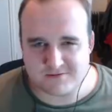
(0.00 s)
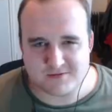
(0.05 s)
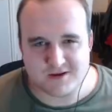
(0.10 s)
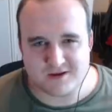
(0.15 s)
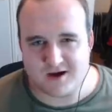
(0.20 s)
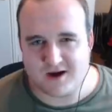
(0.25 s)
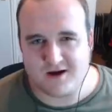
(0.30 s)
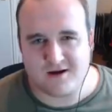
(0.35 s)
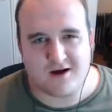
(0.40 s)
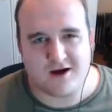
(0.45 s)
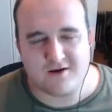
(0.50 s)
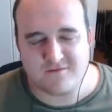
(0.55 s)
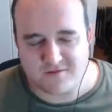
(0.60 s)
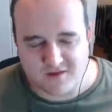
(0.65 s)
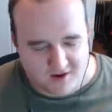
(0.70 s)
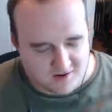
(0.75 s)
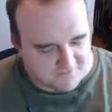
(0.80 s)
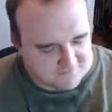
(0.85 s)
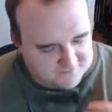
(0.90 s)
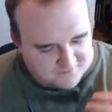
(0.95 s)

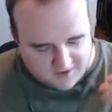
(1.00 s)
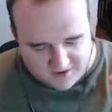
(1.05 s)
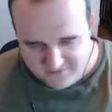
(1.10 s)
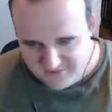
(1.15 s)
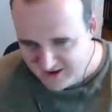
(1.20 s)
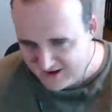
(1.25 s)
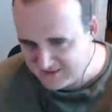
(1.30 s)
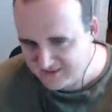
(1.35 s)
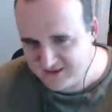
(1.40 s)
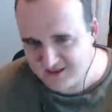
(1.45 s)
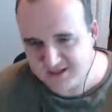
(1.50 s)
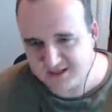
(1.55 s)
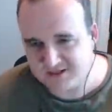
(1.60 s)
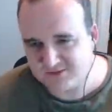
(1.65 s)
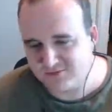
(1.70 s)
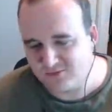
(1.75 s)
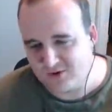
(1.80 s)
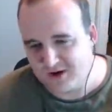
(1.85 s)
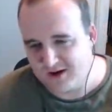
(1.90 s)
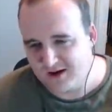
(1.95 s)
I've had this
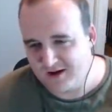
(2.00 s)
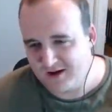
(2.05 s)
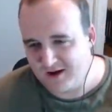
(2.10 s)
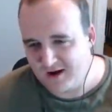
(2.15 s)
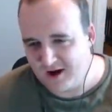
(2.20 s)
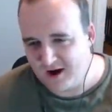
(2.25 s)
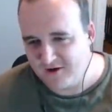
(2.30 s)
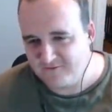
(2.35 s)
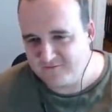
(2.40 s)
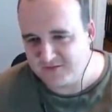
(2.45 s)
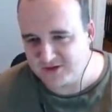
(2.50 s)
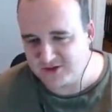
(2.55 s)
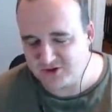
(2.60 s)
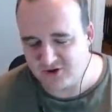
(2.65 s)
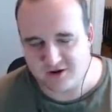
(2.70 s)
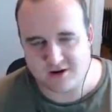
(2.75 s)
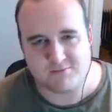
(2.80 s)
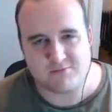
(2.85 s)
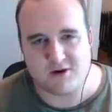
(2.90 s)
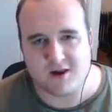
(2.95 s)
where I've been
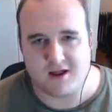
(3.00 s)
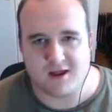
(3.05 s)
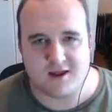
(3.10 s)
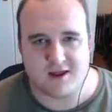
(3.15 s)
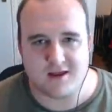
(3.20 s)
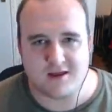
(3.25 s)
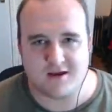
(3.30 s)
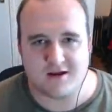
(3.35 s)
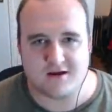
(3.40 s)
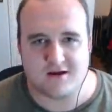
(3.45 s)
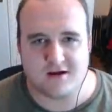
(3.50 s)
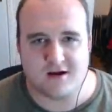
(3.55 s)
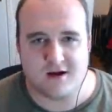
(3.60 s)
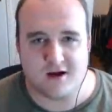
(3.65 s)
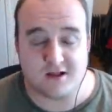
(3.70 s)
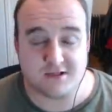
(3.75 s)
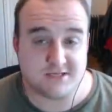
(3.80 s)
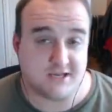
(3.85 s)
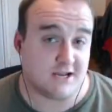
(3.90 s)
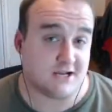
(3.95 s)
trying to play
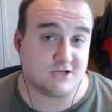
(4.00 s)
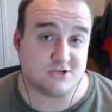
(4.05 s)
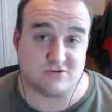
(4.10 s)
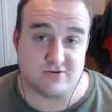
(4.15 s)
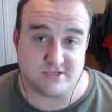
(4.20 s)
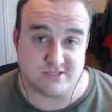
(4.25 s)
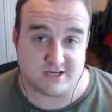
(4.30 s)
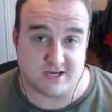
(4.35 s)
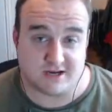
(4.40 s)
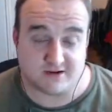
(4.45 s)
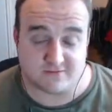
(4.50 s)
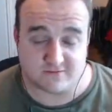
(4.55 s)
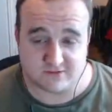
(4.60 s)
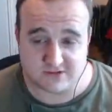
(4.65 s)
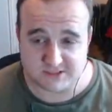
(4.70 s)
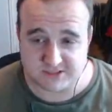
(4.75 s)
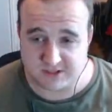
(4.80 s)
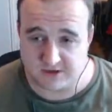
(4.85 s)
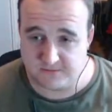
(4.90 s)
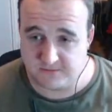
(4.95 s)
a tech tree tank, for
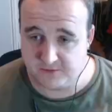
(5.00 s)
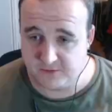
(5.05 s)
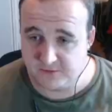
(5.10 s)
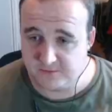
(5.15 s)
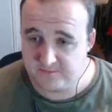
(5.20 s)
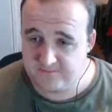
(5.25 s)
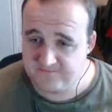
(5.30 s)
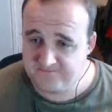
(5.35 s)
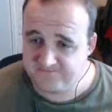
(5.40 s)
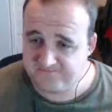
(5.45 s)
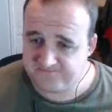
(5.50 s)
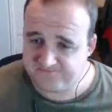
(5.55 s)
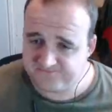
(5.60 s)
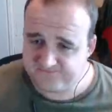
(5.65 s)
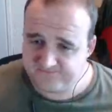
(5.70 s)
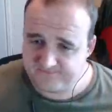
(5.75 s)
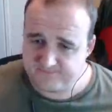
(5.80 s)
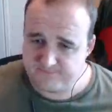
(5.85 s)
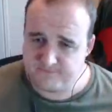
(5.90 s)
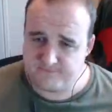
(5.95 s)
example,
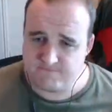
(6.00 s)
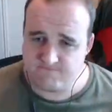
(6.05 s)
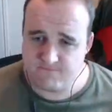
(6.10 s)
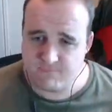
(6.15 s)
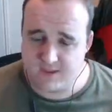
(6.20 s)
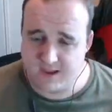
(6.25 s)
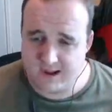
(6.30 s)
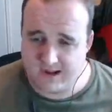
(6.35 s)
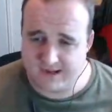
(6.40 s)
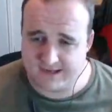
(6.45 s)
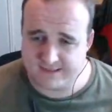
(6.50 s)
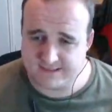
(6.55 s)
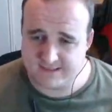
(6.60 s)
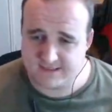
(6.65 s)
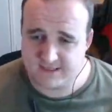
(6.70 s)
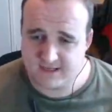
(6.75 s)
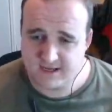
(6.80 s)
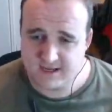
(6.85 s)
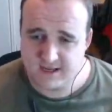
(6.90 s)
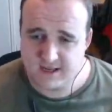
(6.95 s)
and
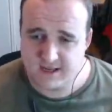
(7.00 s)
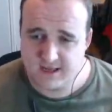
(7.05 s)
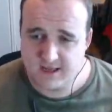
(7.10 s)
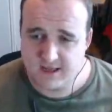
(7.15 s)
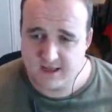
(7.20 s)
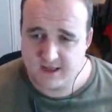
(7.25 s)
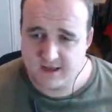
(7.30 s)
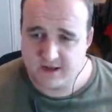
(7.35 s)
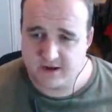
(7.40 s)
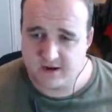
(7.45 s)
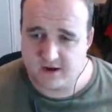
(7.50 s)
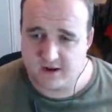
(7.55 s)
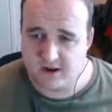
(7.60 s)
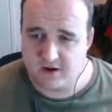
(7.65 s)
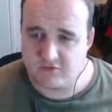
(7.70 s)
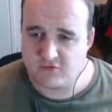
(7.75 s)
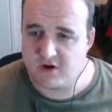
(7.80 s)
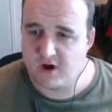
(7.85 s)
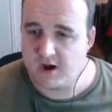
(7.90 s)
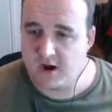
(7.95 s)
you're like,
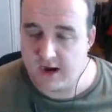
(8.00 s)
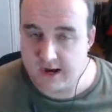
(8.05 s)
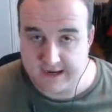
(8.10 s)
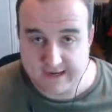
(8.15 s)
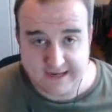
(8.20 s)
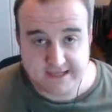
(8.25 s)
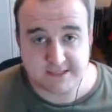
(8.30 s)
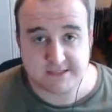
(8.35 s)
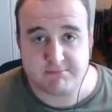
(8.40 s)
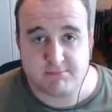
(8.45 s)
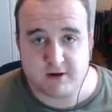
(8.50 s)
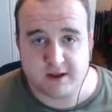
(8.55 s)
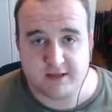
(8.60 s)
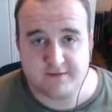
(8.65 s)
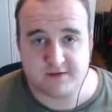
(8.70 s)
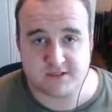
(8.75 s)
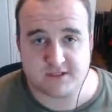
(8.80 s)
right, I need to play this